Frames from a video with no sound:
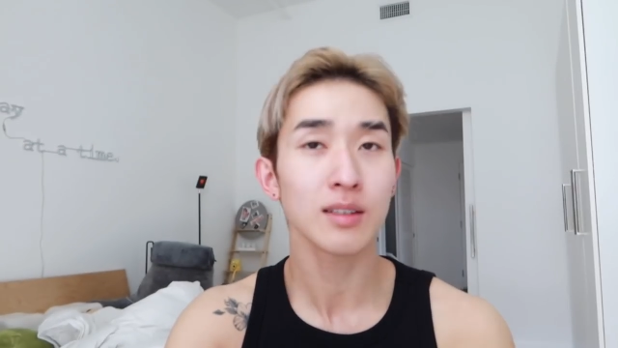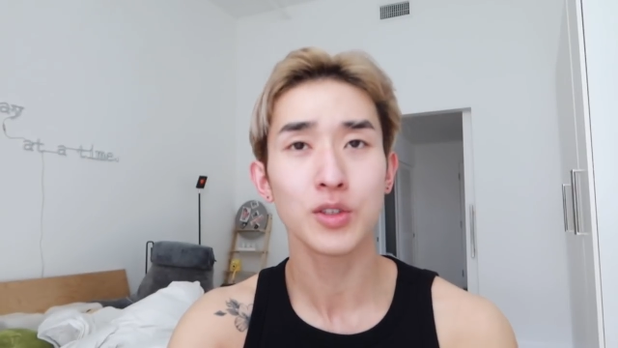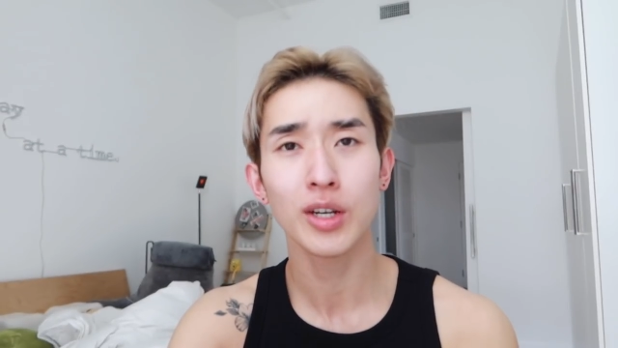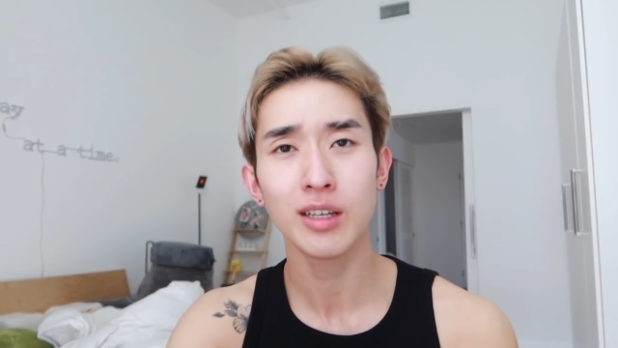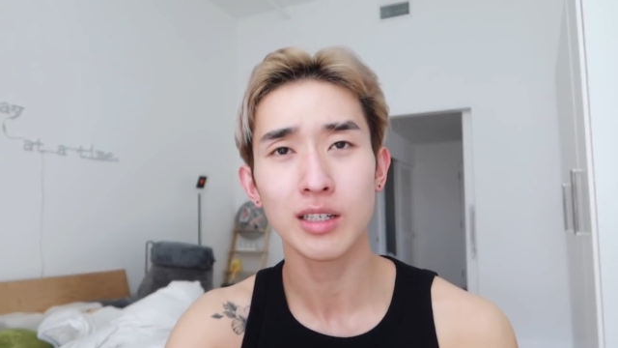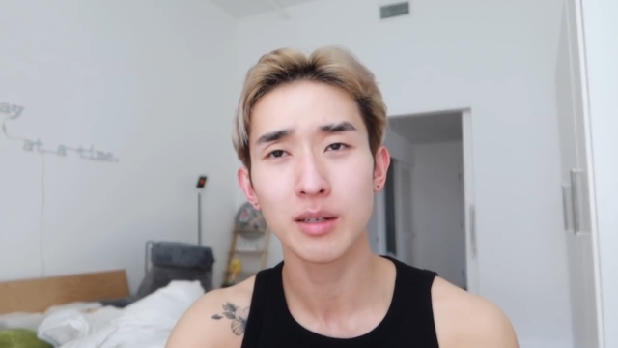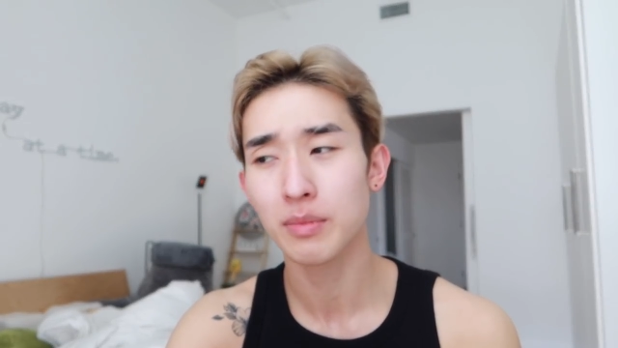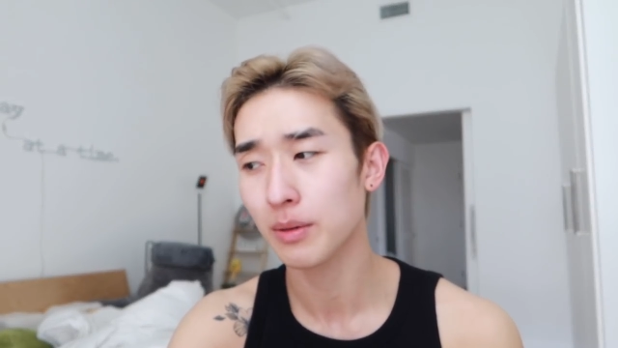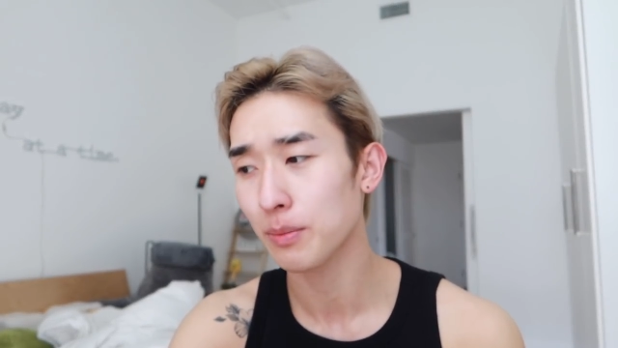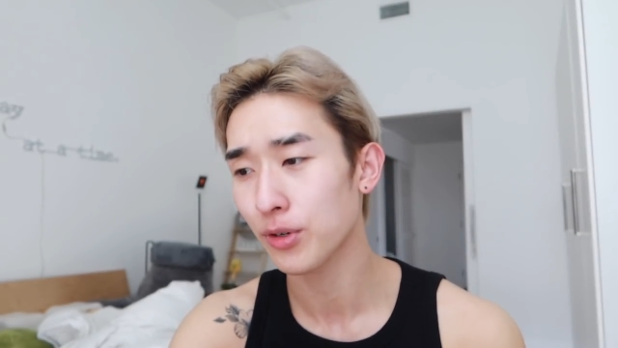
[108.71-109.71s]
So today's gonna
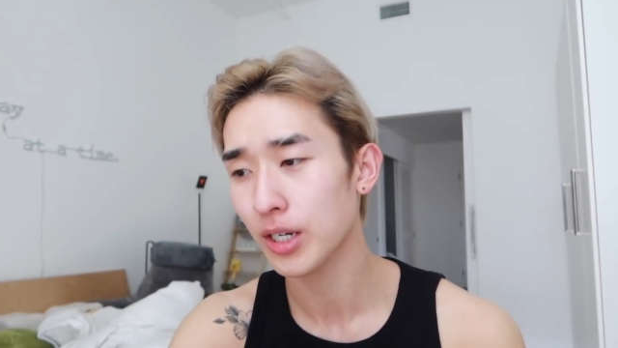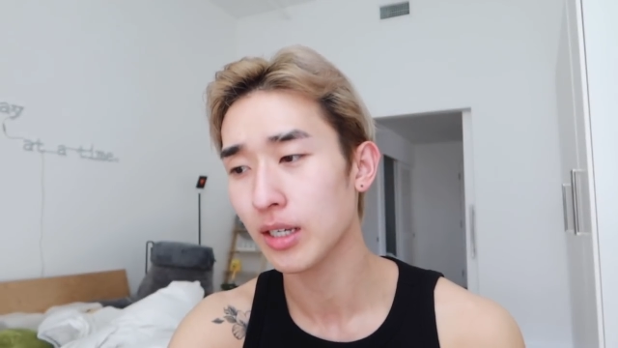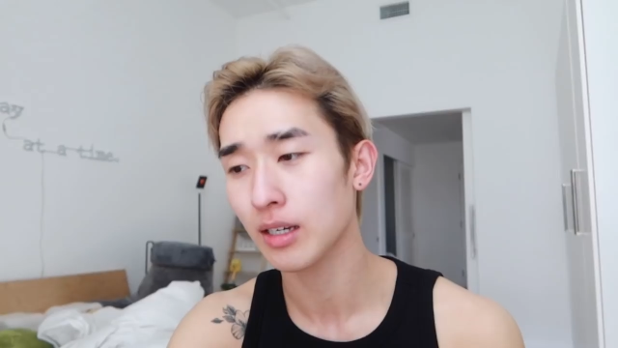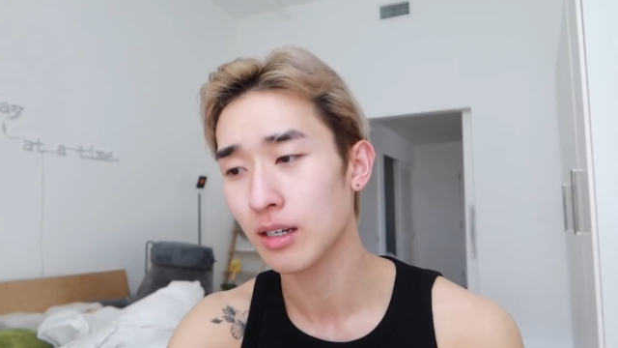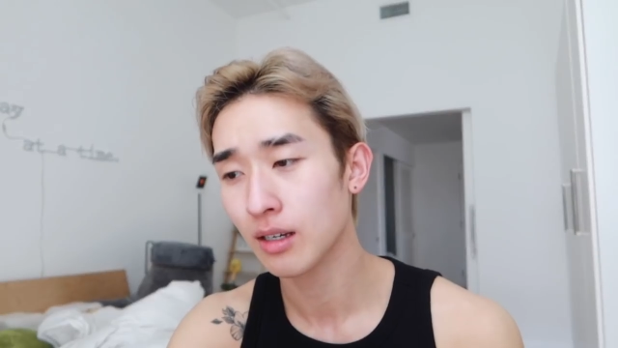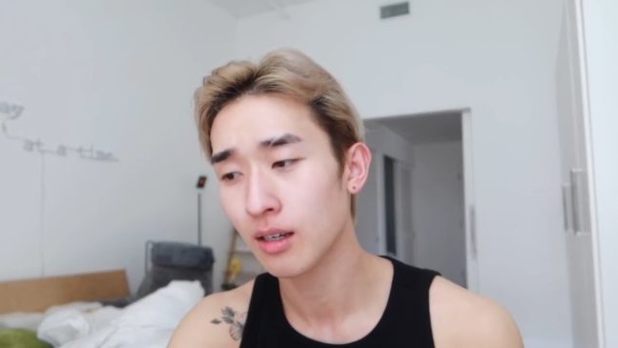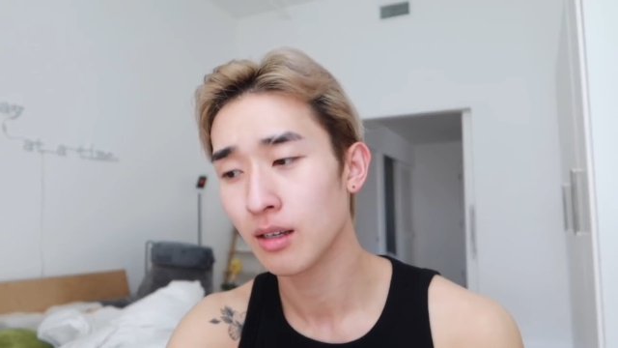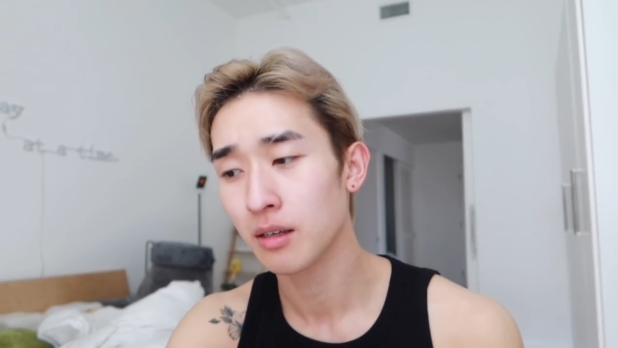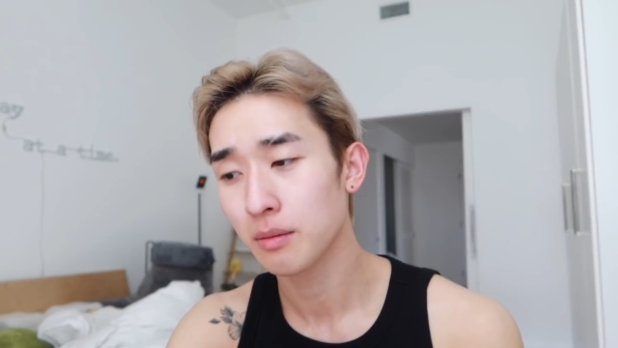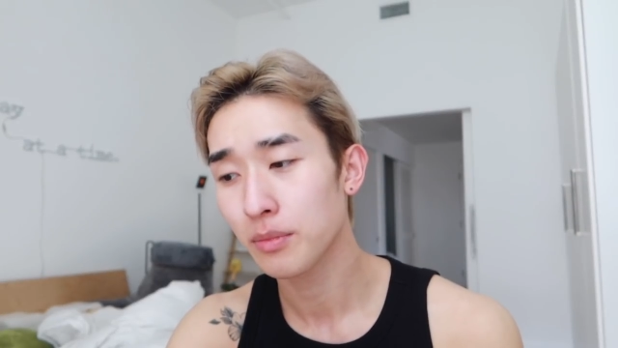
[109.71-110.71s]
be a pretty
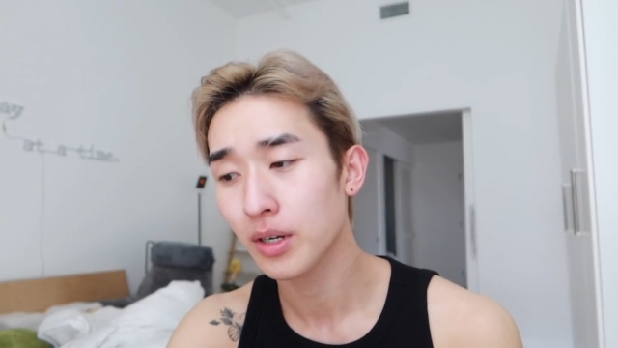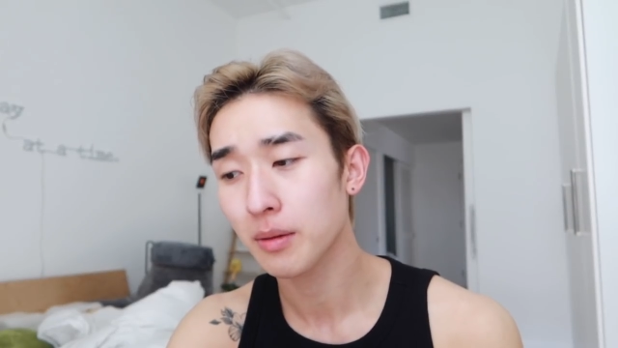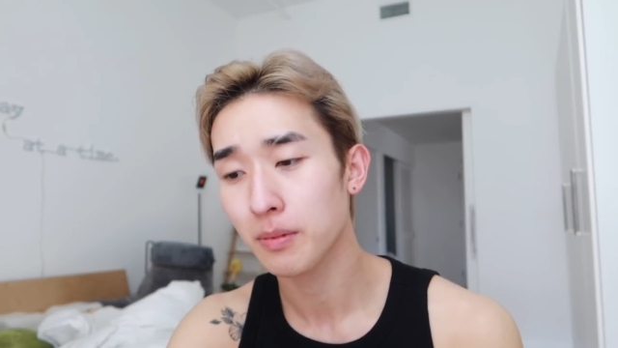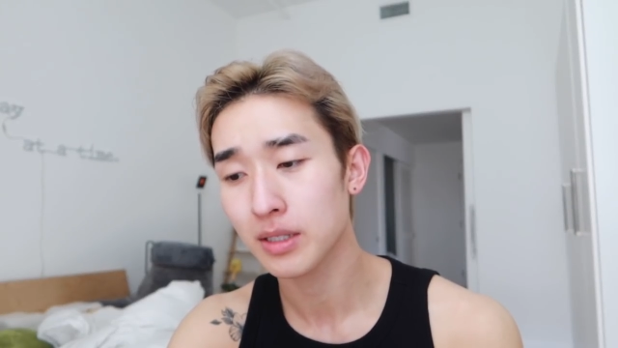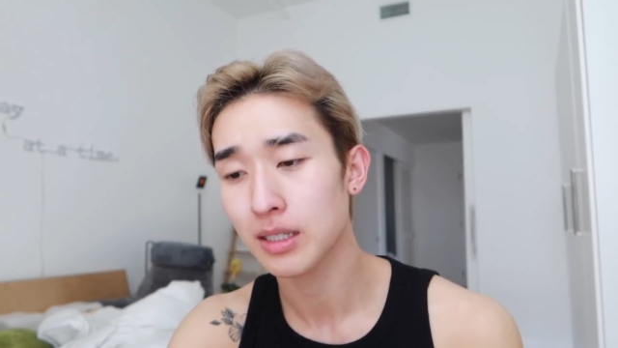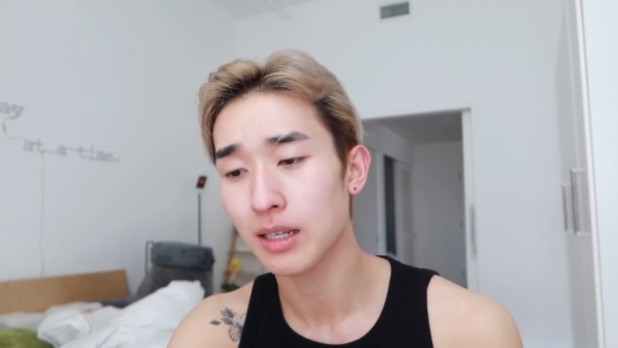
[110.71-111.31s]
pretty busy